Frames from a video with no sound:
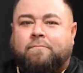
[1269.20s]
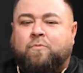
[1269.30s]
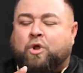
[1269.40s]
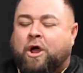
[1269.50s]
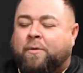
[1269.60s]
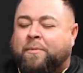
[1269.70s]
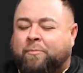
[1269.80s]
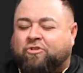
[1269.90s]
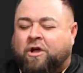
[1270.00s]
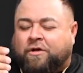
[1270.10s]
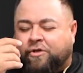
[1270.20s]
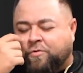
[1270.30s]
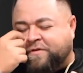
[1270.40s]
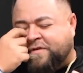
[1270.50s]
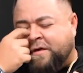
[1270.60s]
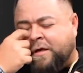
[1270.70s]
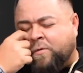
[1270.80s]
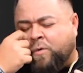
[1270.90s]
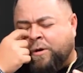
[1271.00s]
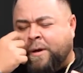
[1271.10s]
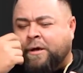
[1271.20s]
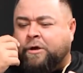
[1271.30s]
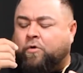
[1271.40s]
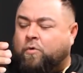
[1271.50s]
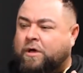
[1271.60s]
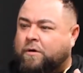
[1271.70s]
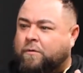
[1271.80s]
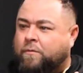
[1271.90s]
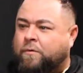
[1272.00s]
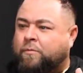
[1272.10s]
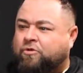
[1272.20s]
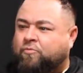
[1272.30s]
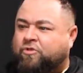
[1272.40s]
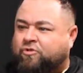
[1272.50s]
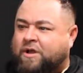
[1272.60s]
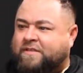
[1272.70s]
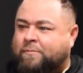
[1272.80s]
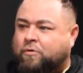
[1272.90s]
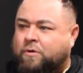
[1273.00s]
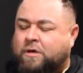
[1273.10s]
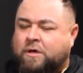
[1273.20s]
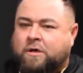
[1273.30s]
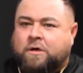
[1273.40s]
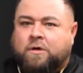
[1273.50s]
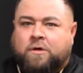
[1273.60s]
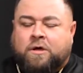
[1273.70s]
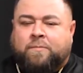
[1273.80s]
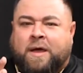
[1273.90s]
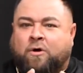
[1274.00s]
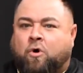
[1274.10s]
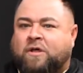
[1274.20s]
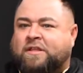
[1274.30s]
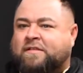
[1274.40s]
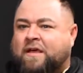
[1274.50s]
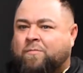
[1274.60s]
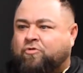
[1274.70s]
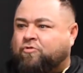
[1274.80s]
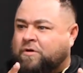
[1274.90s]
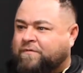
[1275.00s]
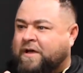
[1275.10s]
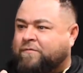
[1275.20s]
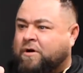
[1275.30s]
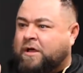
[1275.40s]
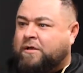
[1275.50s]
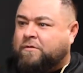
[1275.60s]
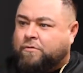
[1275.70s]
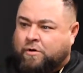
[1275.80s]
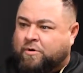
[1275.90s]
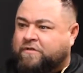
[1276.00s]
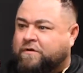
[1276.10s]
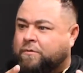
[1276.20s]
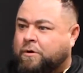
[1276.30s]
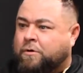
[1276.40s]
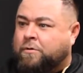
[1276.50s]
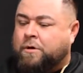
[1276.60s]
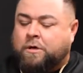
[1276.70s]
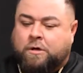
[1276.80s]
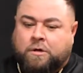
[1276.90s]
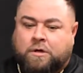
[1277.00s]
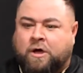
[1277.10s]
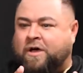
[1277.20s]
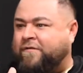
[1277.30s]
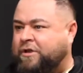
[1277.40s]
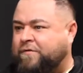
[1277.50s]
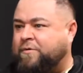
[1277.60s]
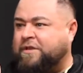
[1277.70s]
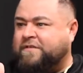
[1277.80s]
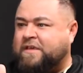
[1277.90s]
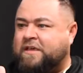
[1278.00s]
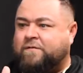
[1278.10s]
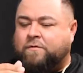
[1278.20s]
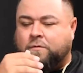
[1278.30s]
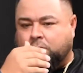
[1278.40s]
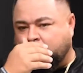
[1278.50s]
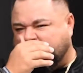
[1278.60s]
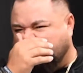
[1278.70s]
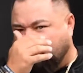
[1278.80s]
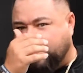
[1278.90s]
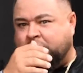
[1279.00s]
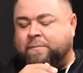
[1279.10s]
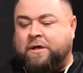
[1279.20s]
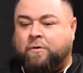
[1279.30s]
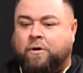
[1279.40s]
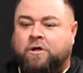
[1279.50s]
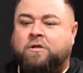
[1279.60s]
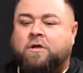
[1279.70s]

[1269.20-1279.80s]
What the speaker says: remember talking to you and saying, like, when am I gonna quit? When's the right time to quit? And my goal at that time was 25 grand, 3 months in a row. I'll have enough money saved. We could go ahead and make a run.